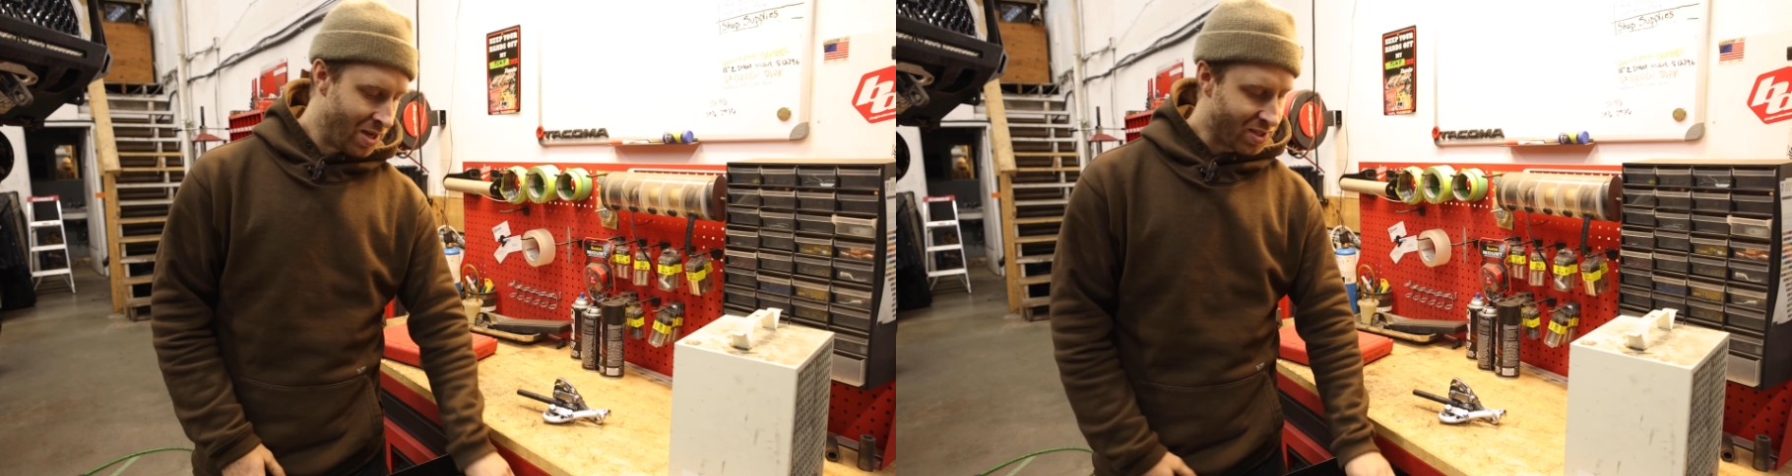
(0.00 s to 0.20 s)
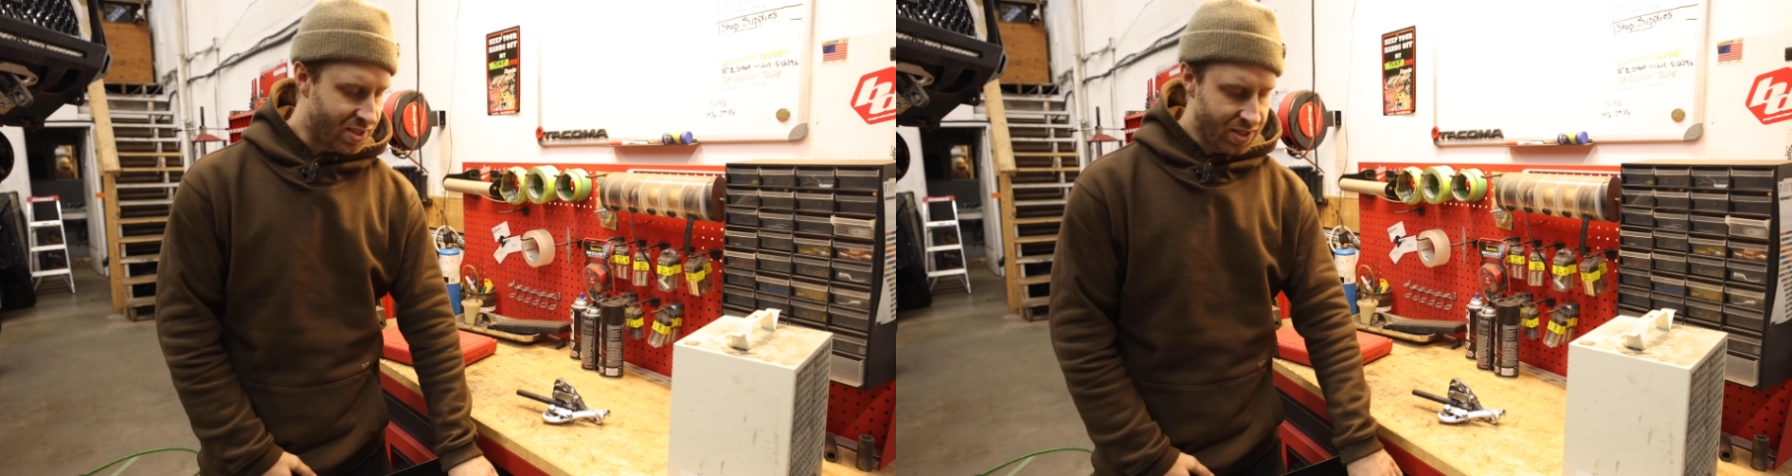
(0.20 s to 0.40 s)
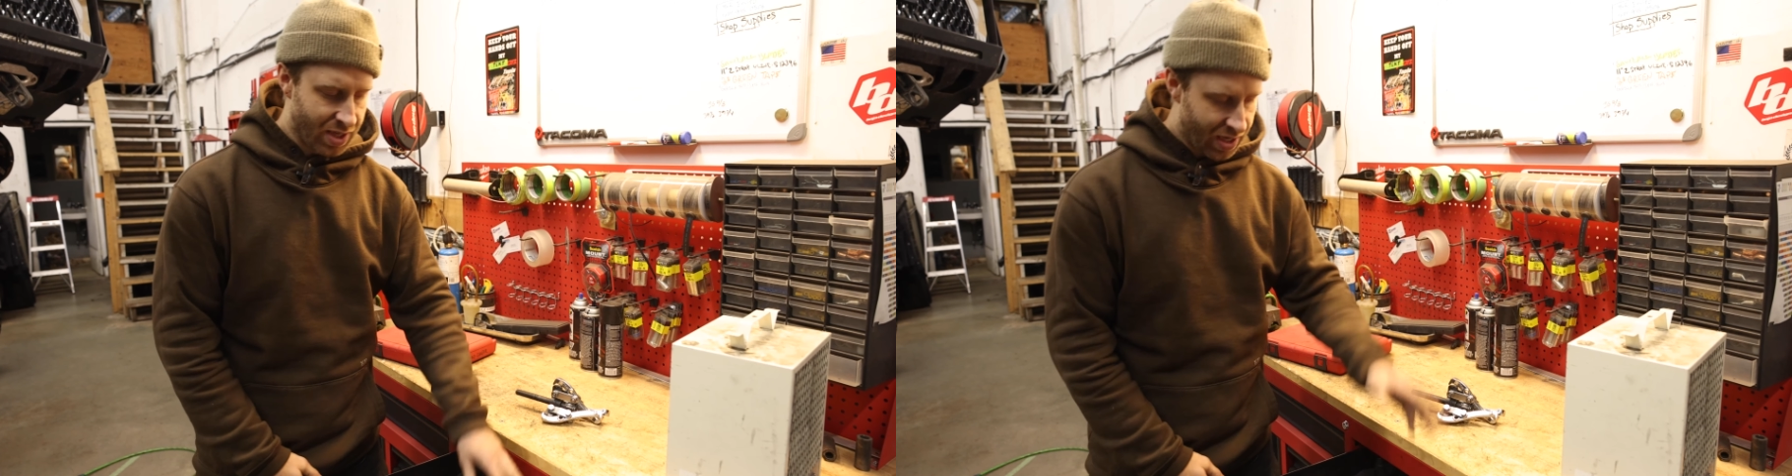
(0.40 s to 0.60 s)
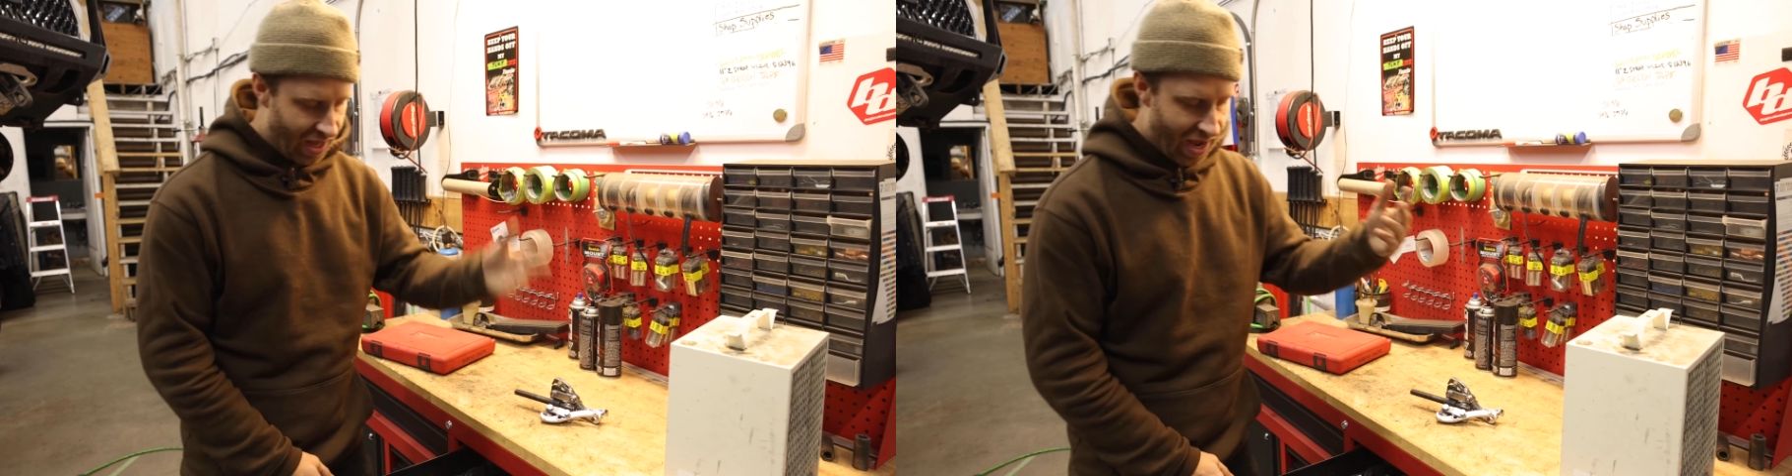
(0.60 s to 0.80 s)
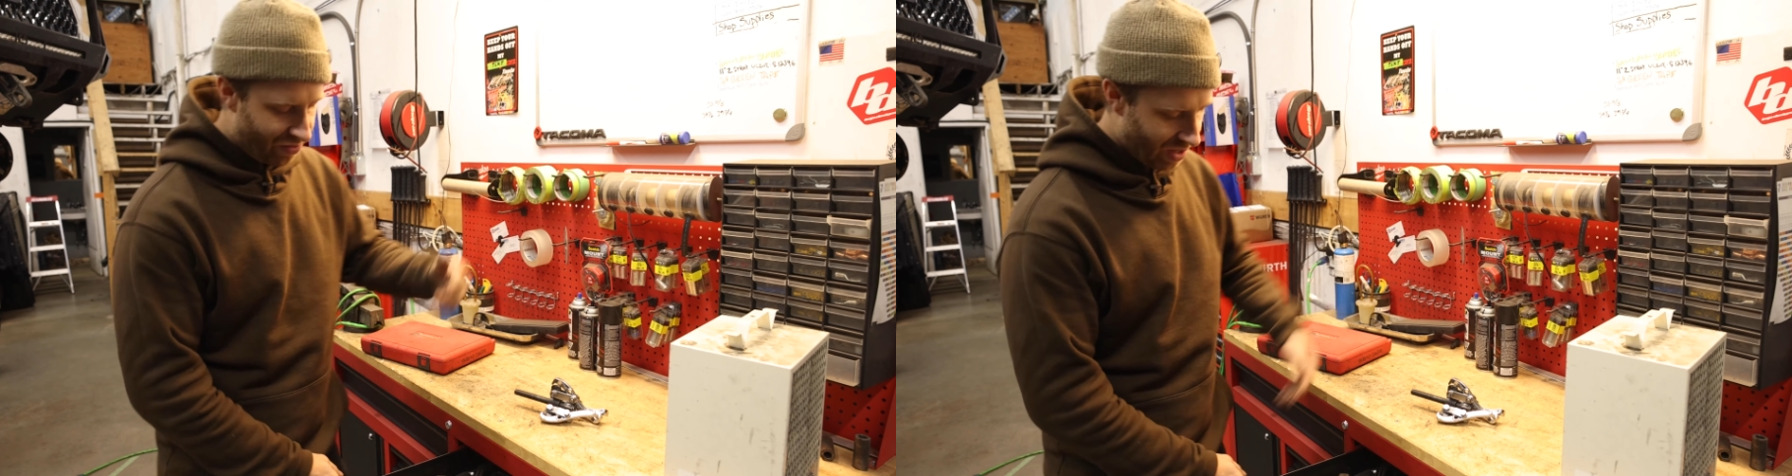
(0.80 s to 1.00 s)
Just things like
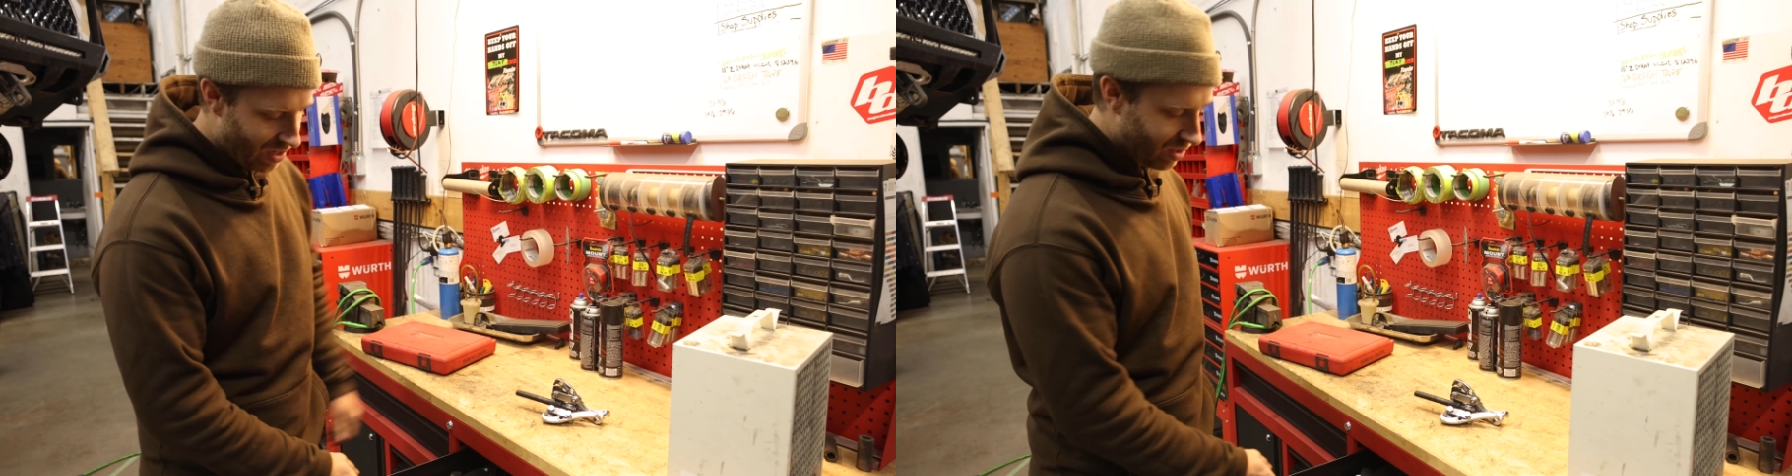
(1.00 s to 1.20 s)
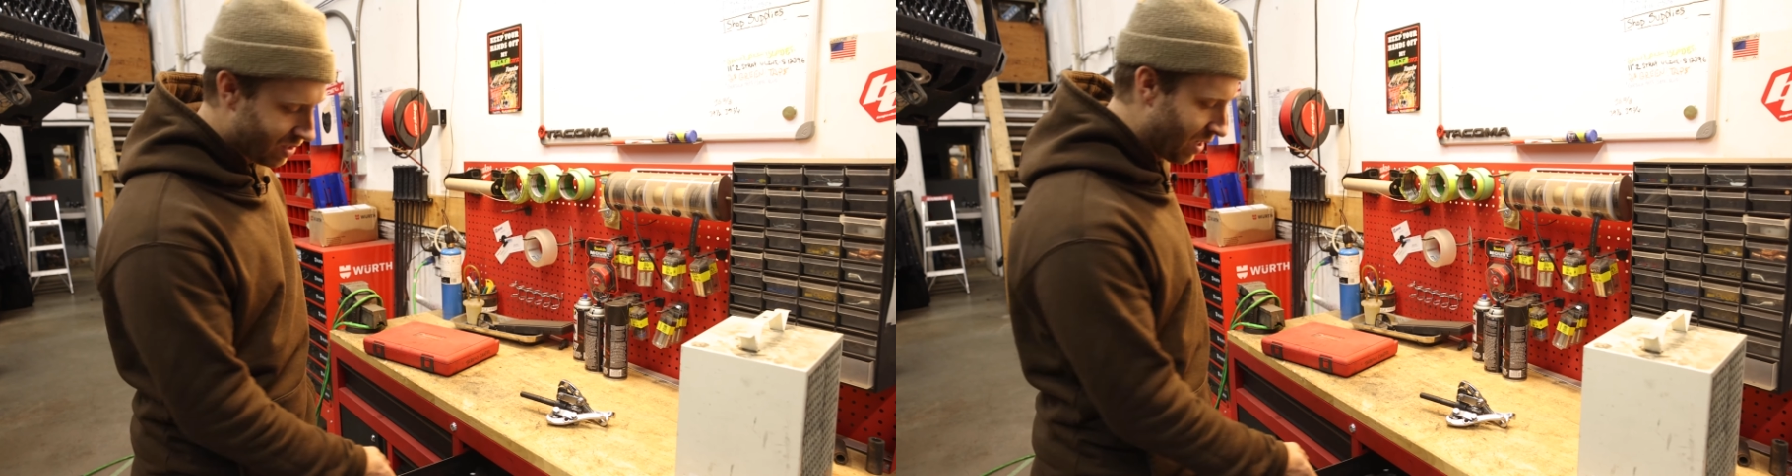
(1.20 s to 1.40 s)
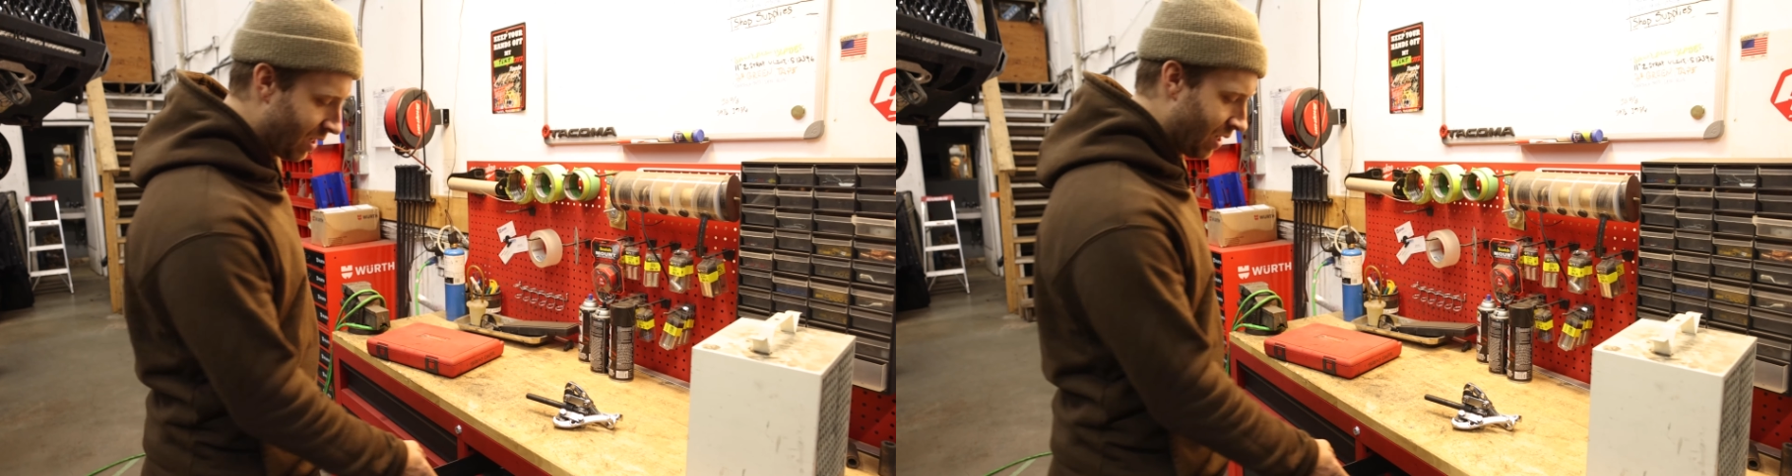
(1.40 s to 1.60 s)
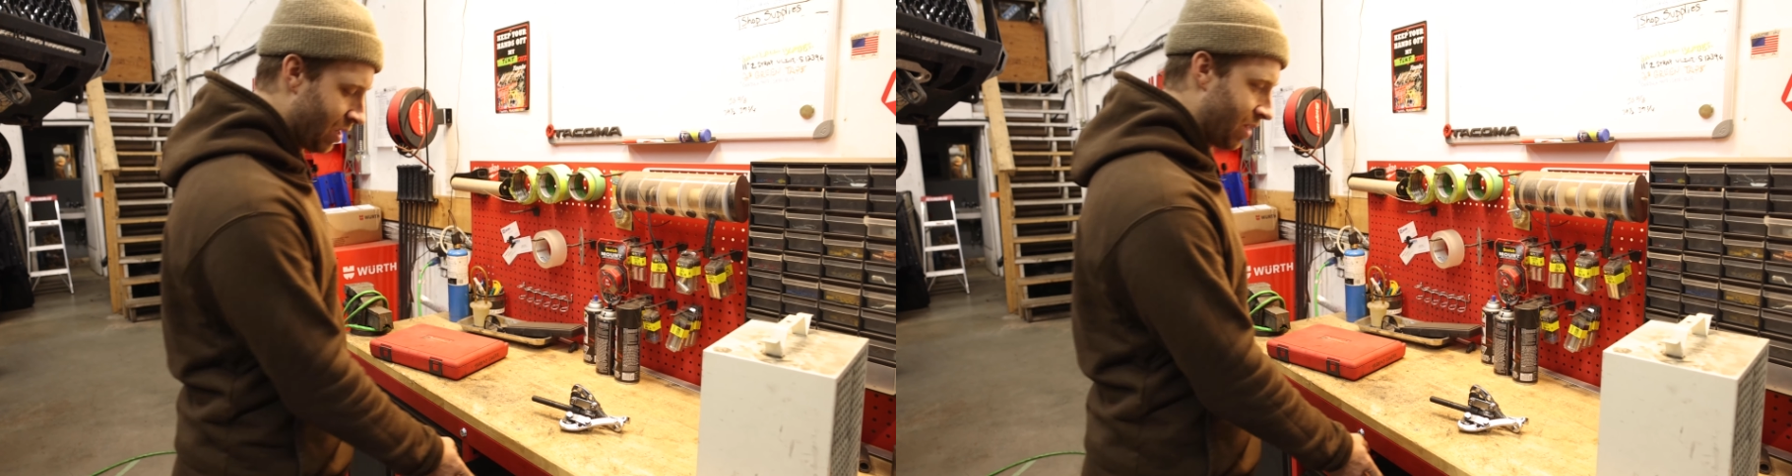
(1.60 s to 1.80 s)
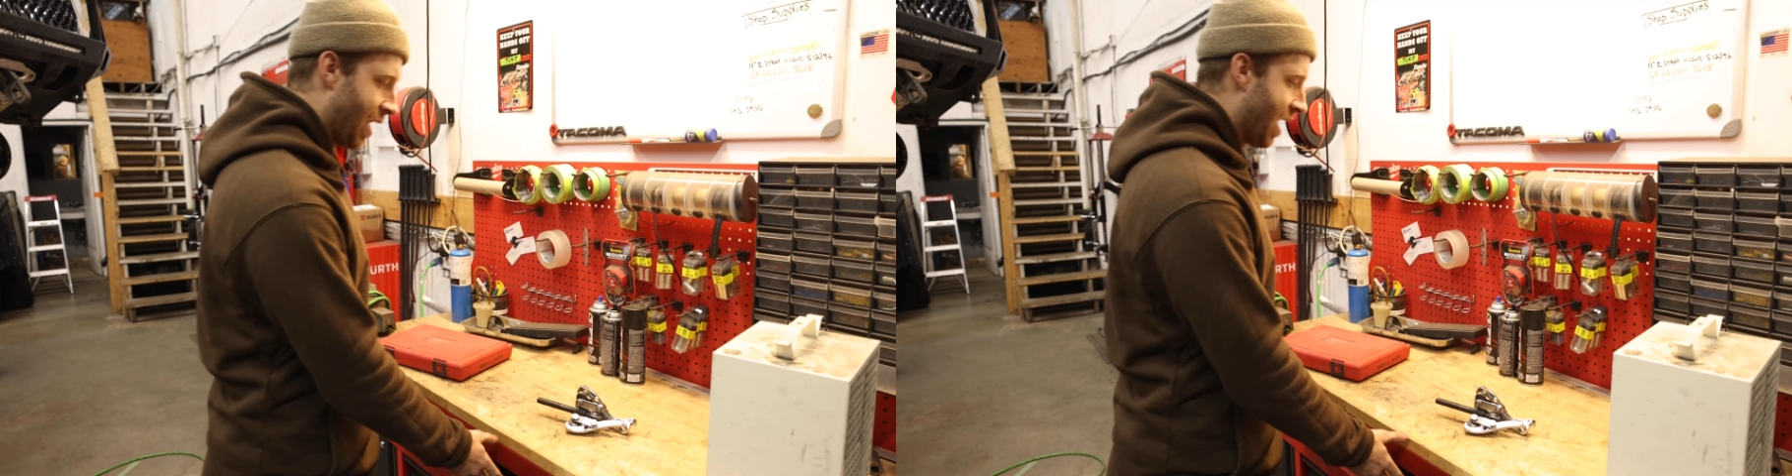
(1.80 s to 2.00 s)
that